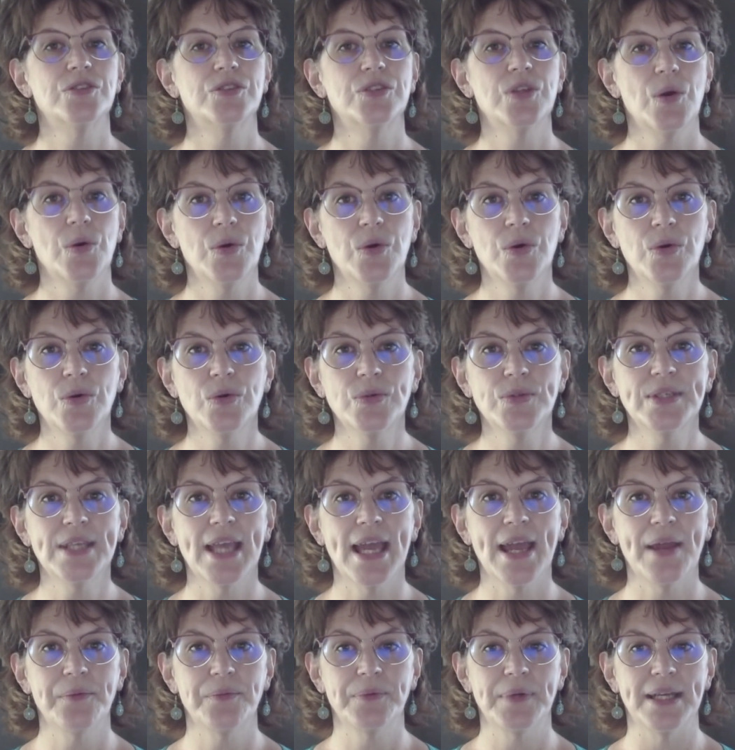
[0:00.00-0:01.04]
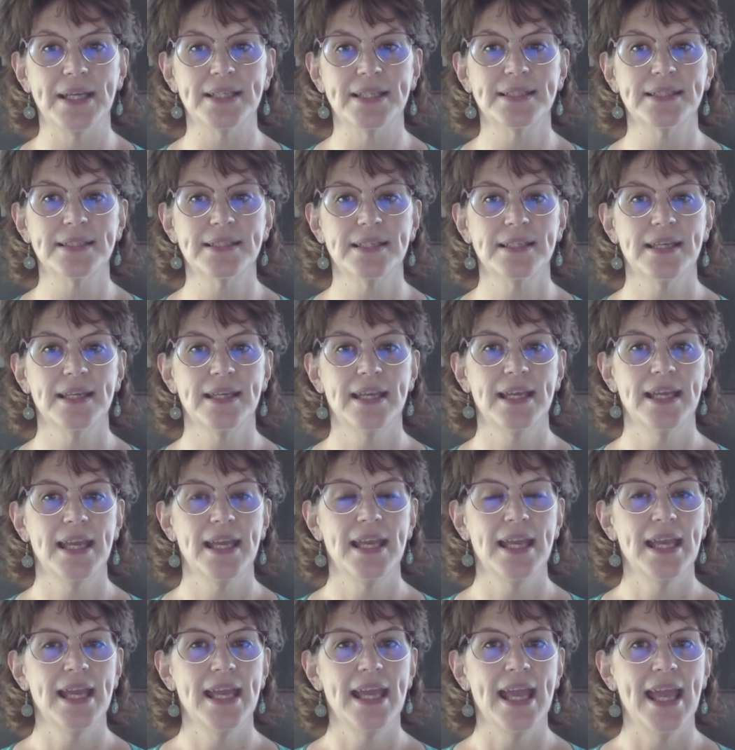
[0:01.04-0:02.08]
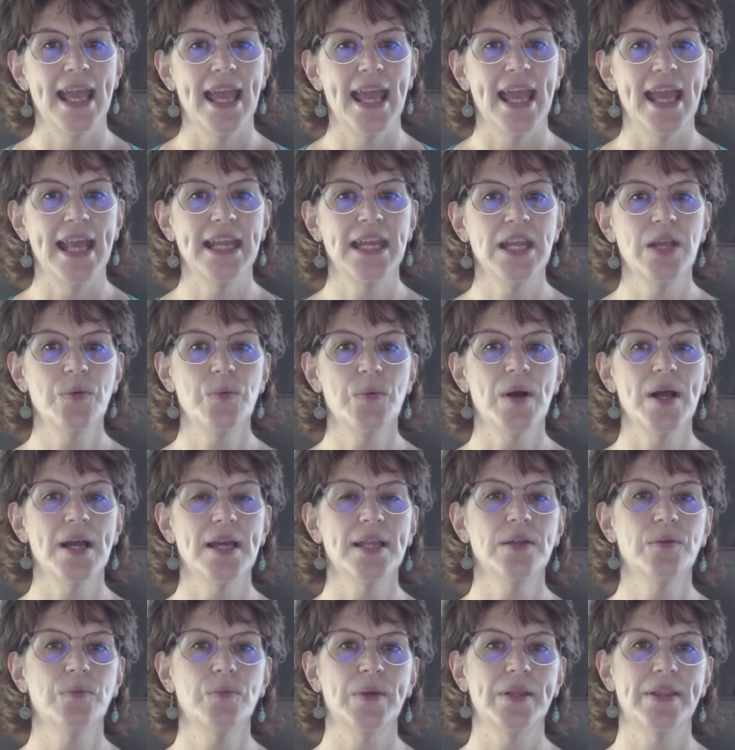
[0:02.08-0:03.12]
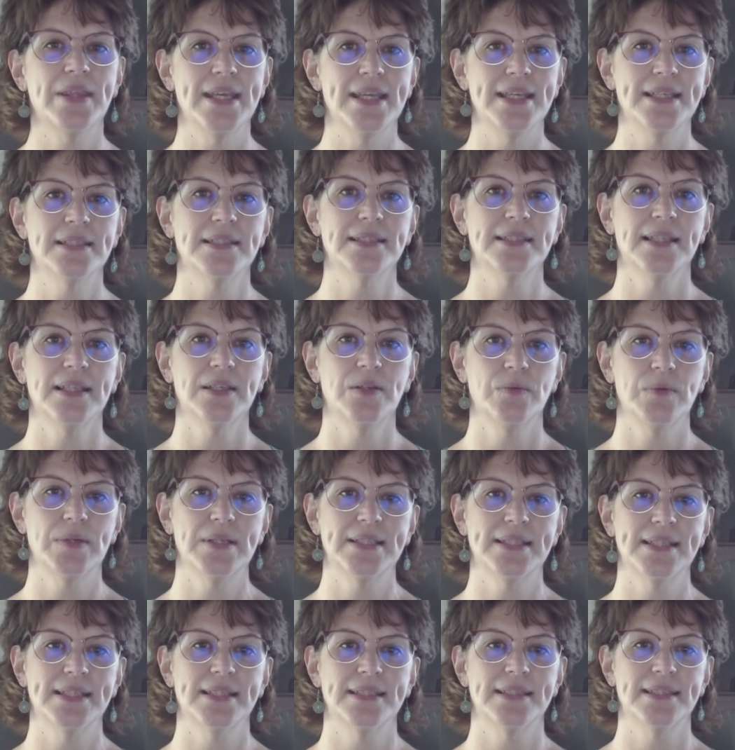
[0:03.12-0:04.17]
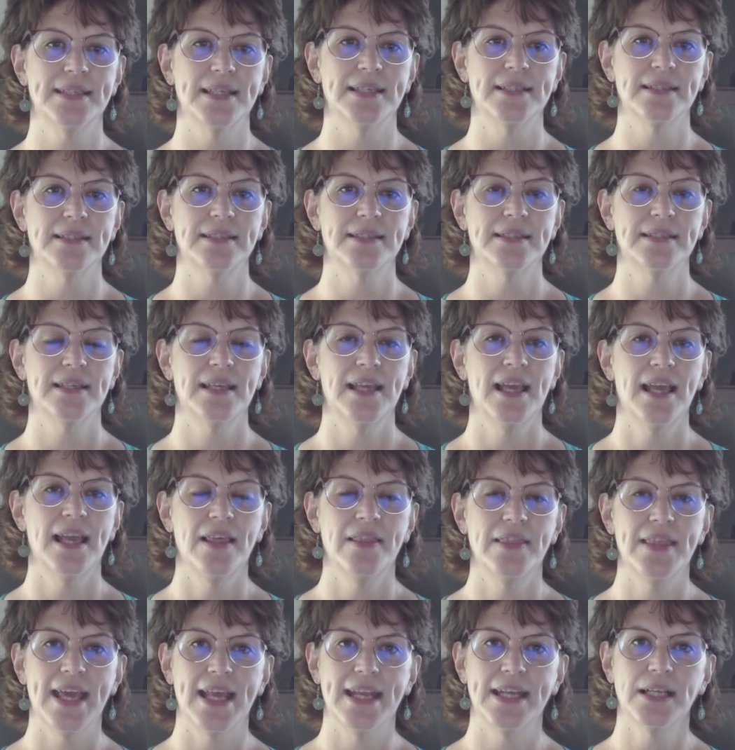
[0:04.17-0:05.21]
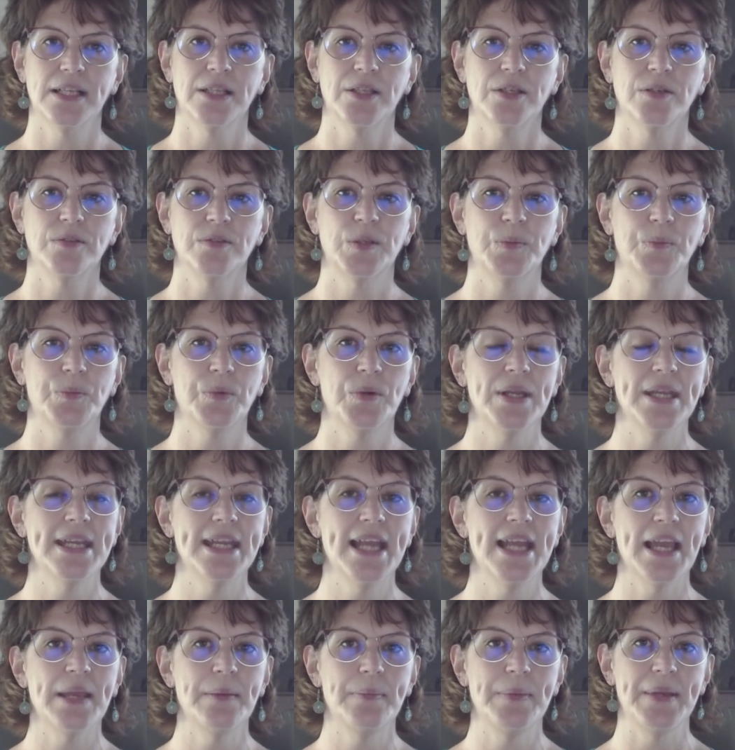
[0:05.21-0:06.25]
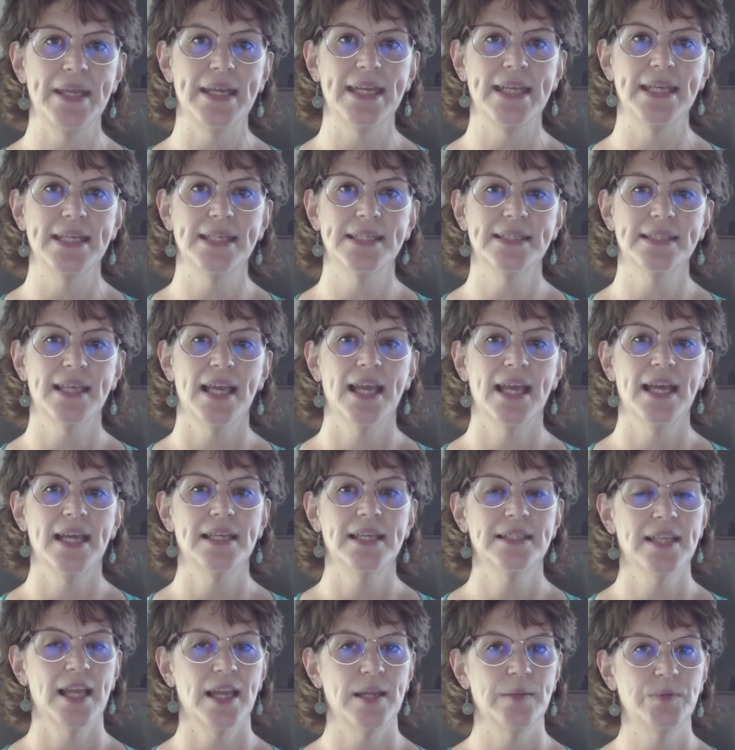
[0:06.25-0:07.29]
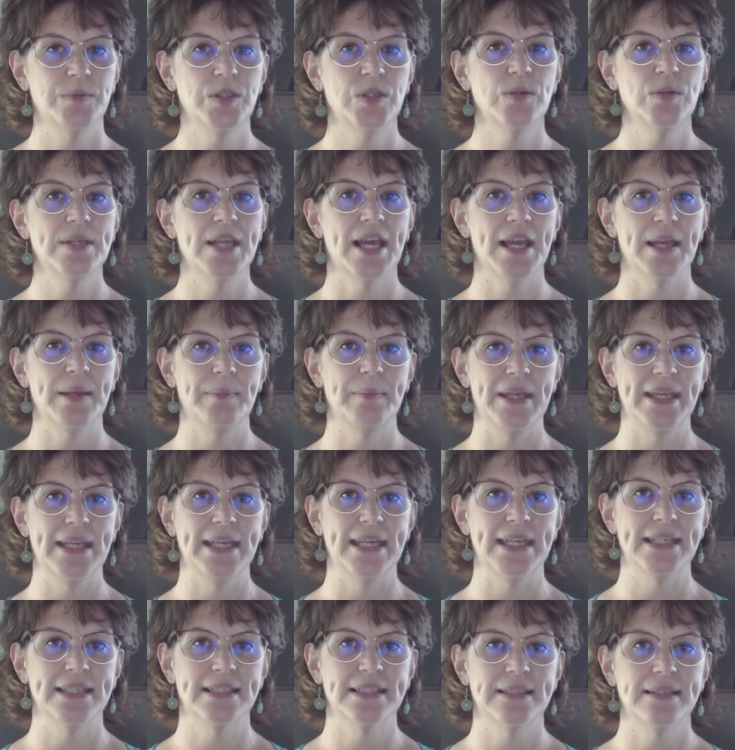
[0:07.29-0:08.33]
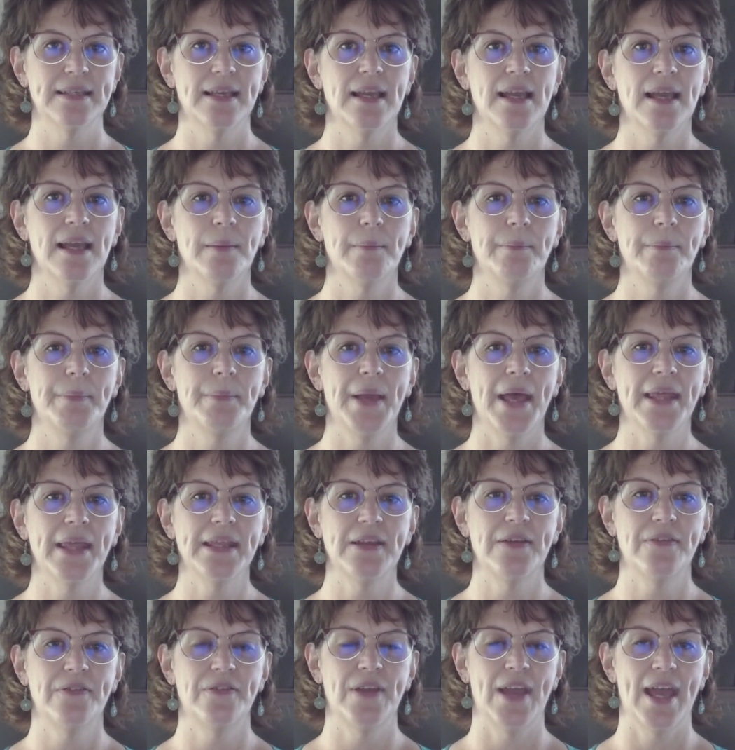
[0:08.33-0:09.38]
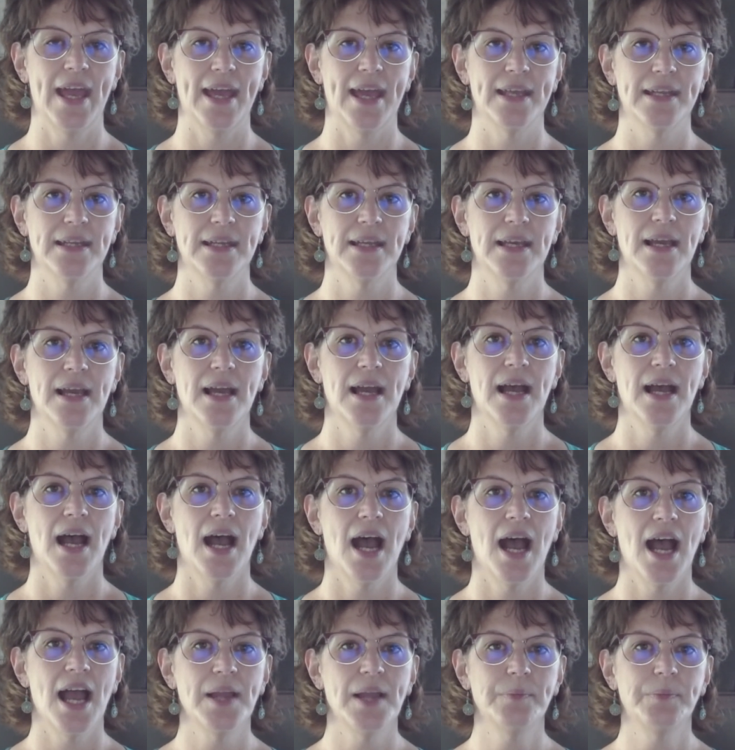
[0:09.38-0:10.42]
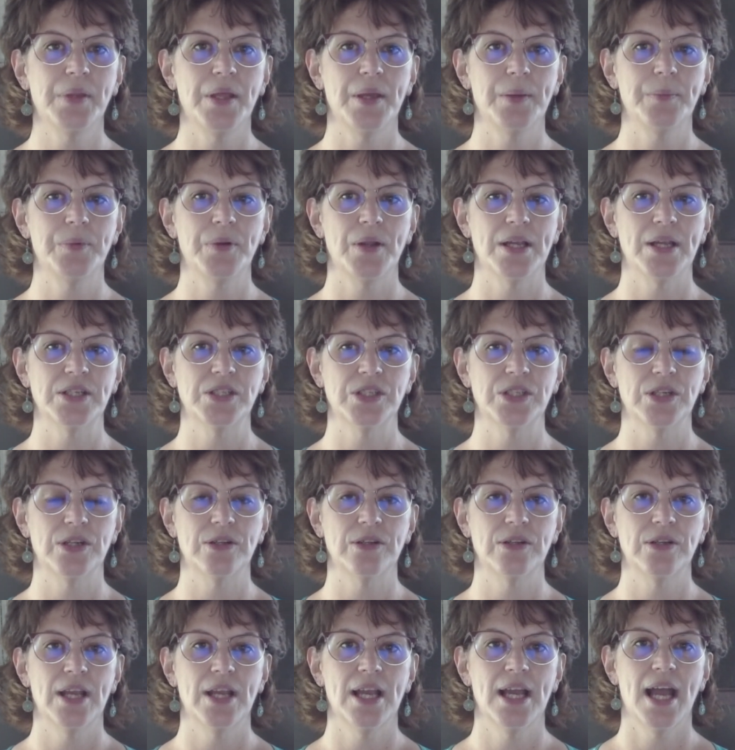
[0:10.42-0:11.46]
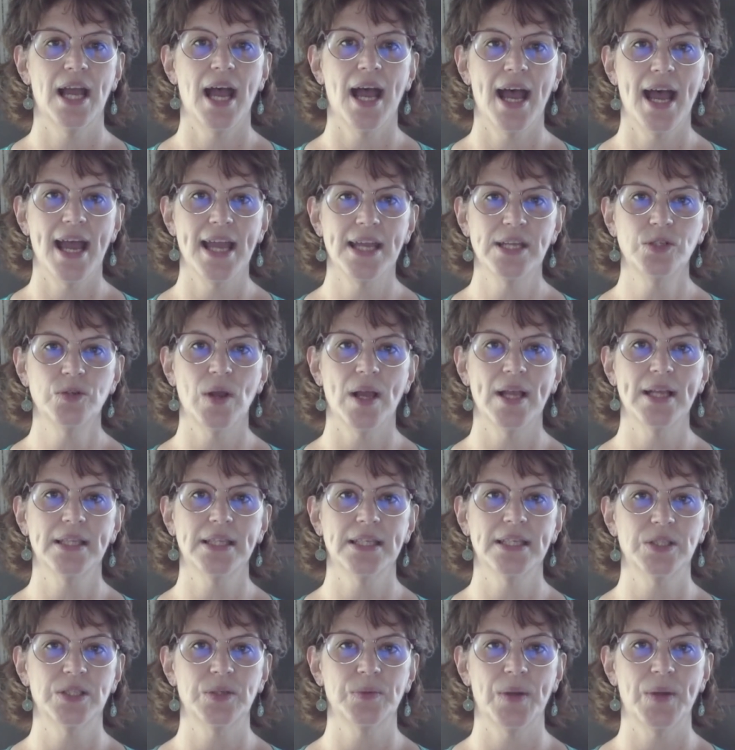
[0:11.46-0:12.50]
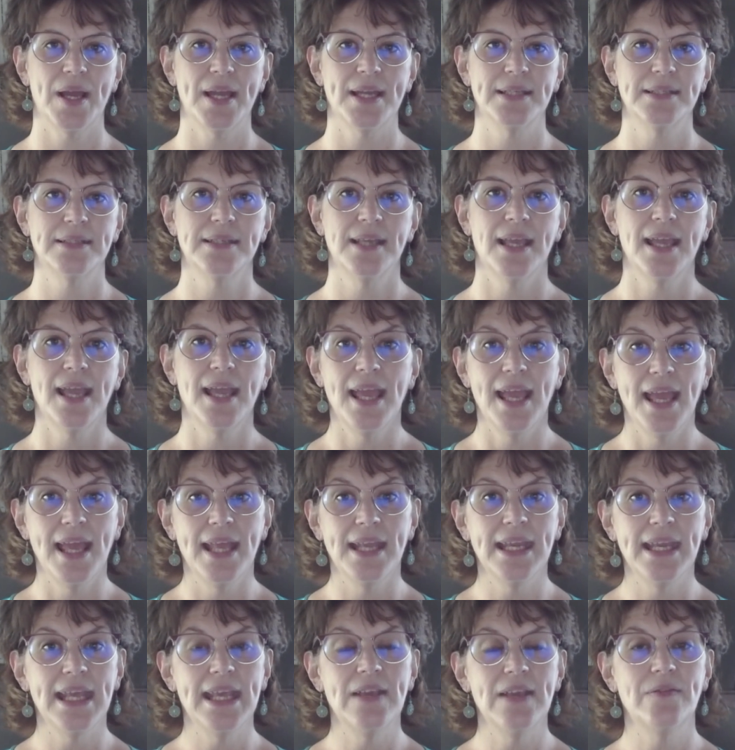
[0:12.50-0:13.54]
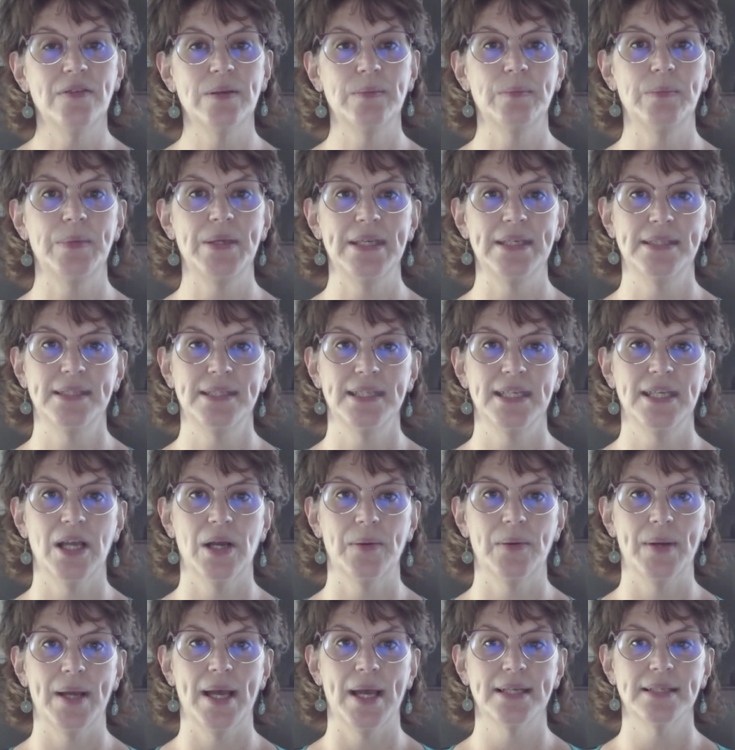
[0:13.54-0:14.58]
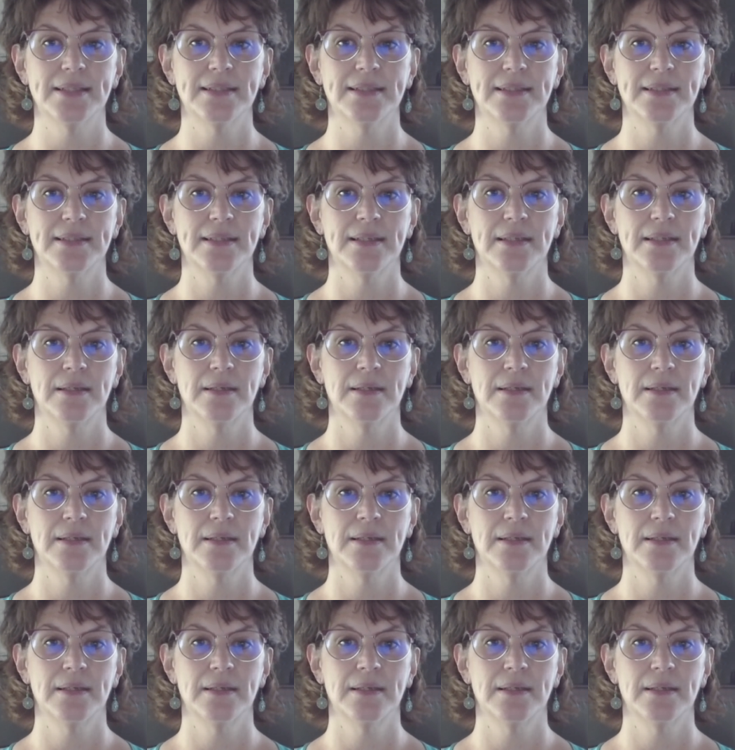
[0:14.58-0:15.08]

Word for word: So, who's at risk? Anyone with insulin resistance. That includes prediabetes, type 2 diabetes, belly fat, high blood pressure, high triglycerides, and even PCOS.